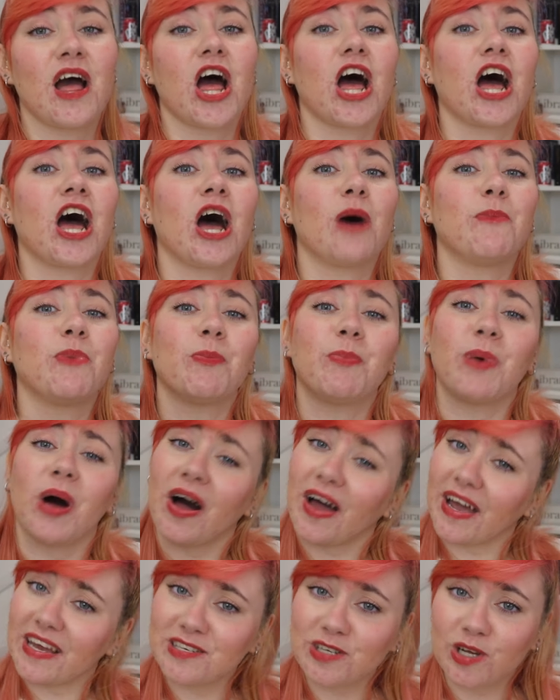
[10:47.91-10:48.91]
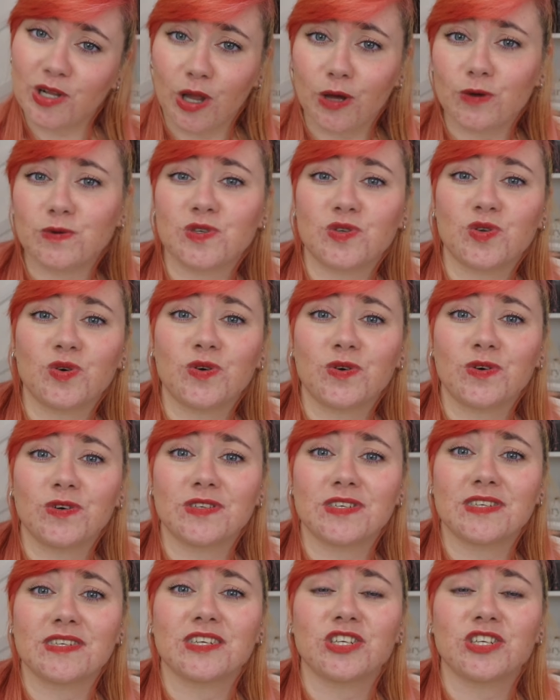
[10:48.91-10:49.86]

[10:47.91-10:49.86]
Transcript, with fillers: Uh, but behind closed doors,